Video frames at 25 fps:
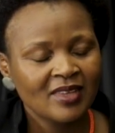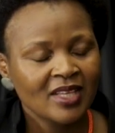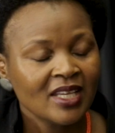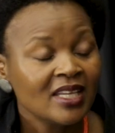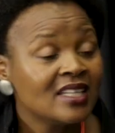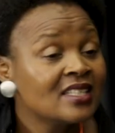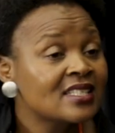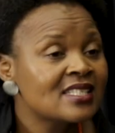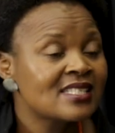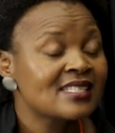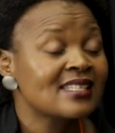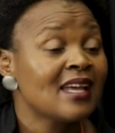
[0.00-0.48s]

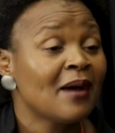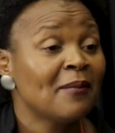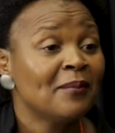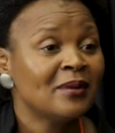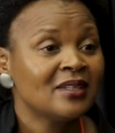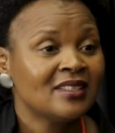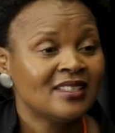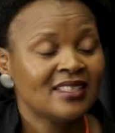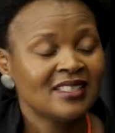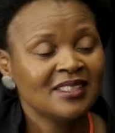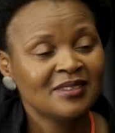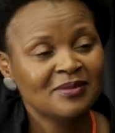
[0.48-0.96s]
in
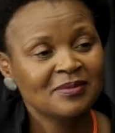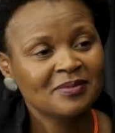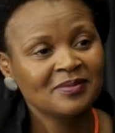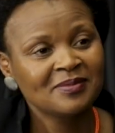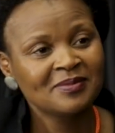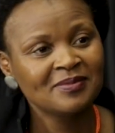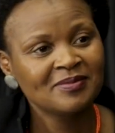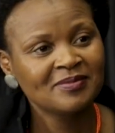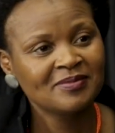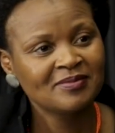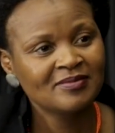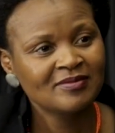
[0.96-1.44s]
summary,
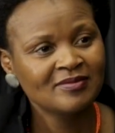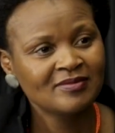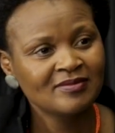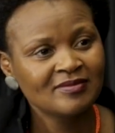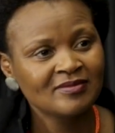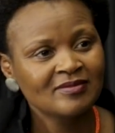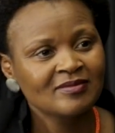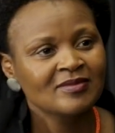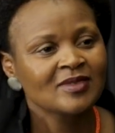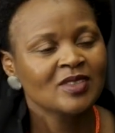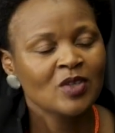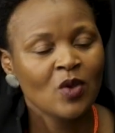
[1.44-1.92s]

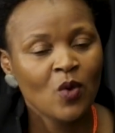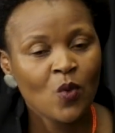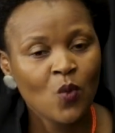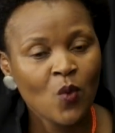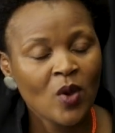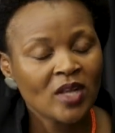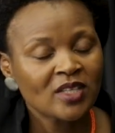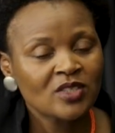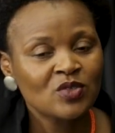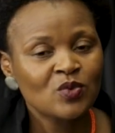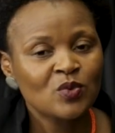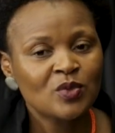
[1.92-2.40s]

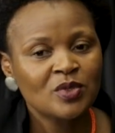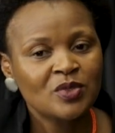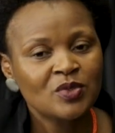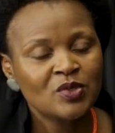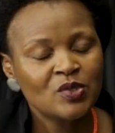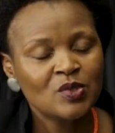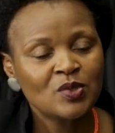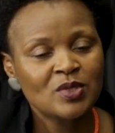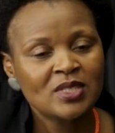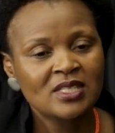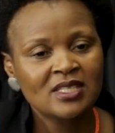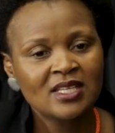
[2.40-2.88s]
what would
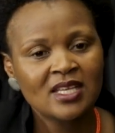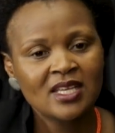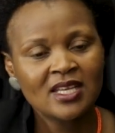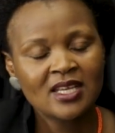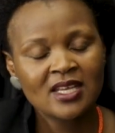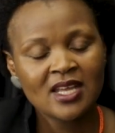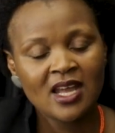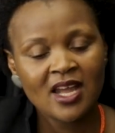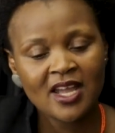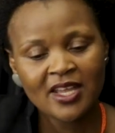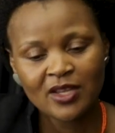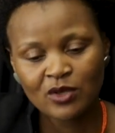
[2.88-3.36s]
you
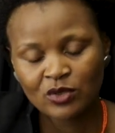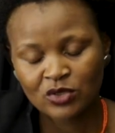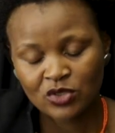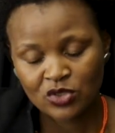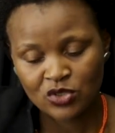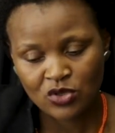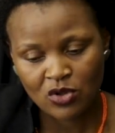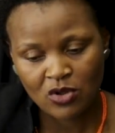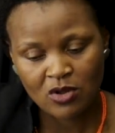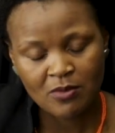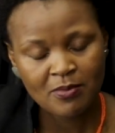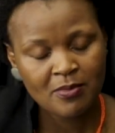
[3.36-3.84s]
say are your
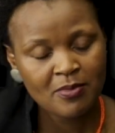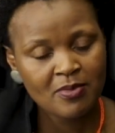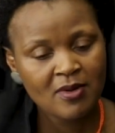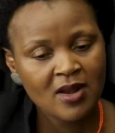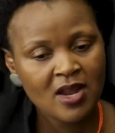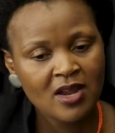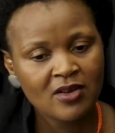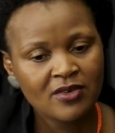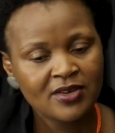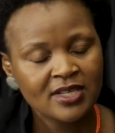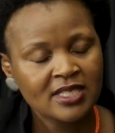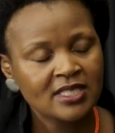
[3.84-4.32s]
top
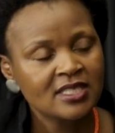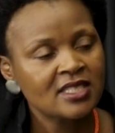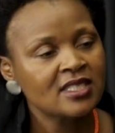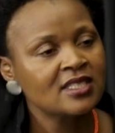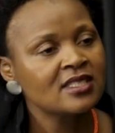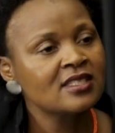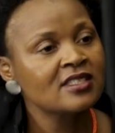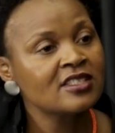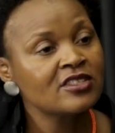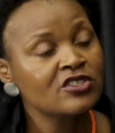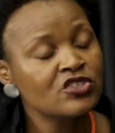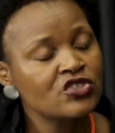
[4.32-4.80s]

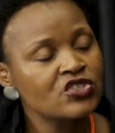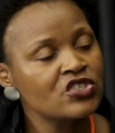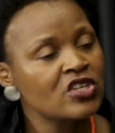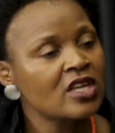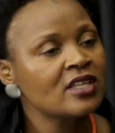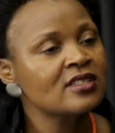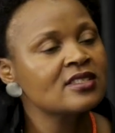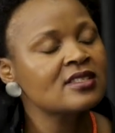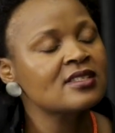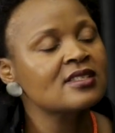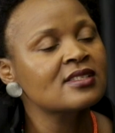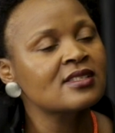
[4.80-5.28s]
priorities in
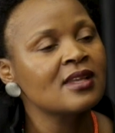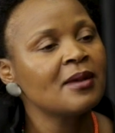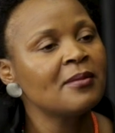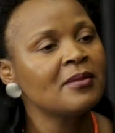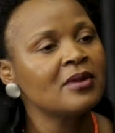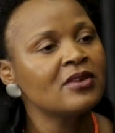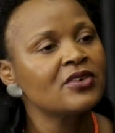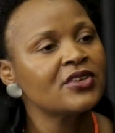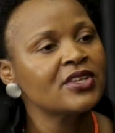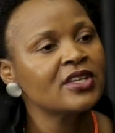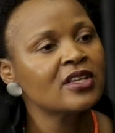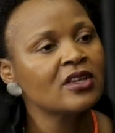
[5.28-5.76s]
just
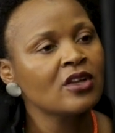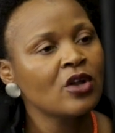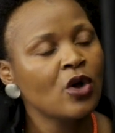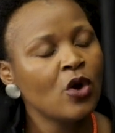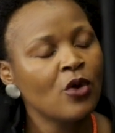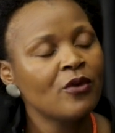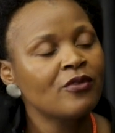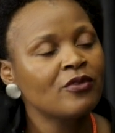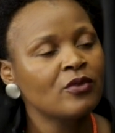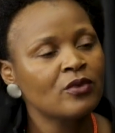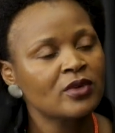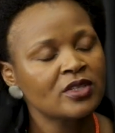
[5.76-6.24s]
summary
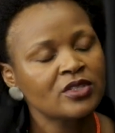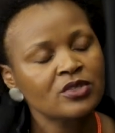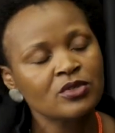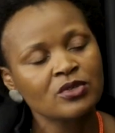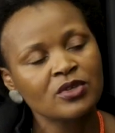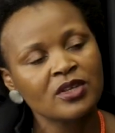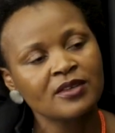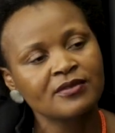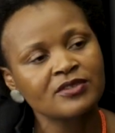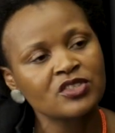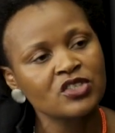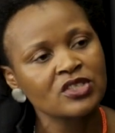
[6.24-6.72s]
of what
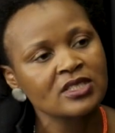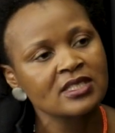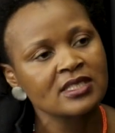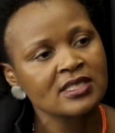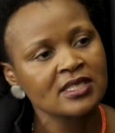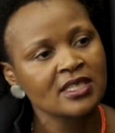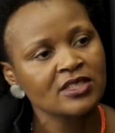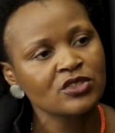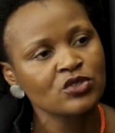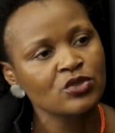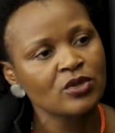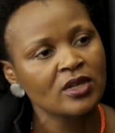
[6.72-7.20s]
you have just
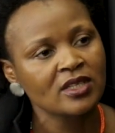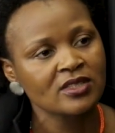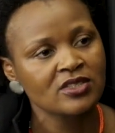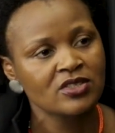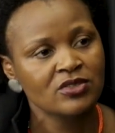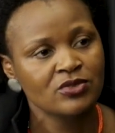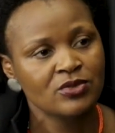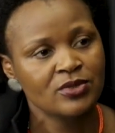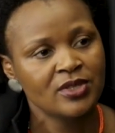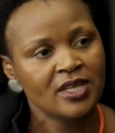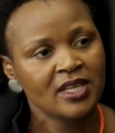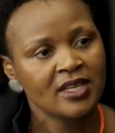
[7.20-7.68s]
said to us
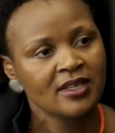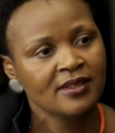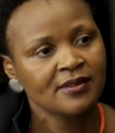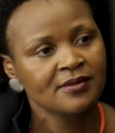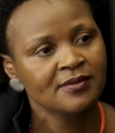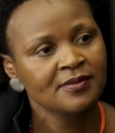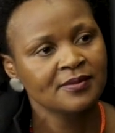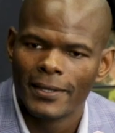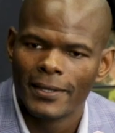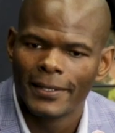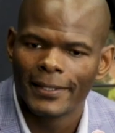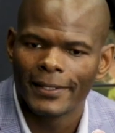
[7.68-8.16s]
today?
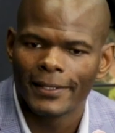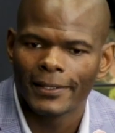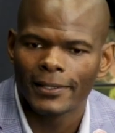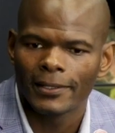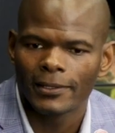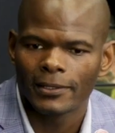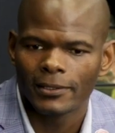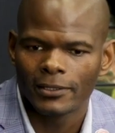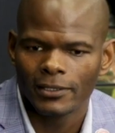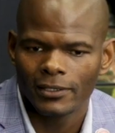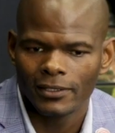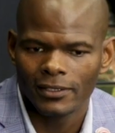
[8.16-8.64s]

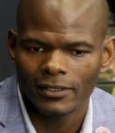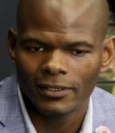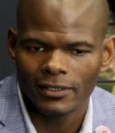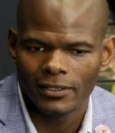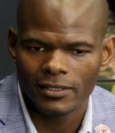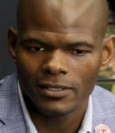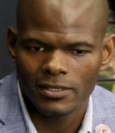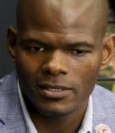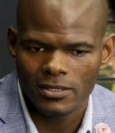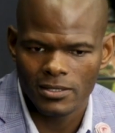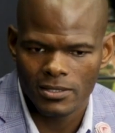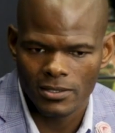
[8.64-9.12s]
Yeah,
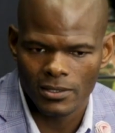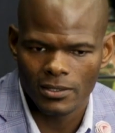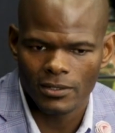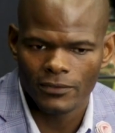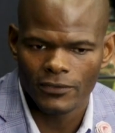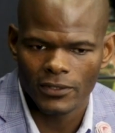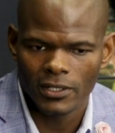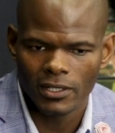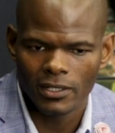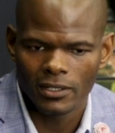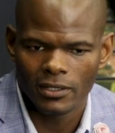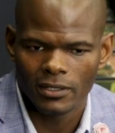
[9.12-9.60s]
in South
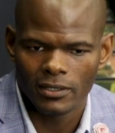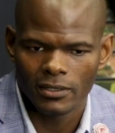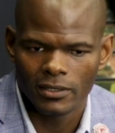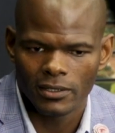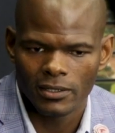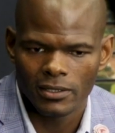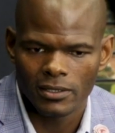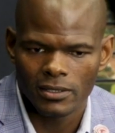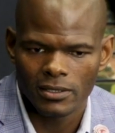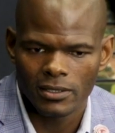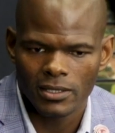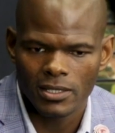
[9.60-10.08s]
Africa,
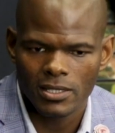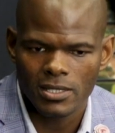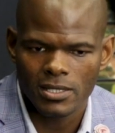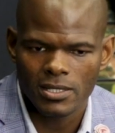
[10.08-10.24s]
they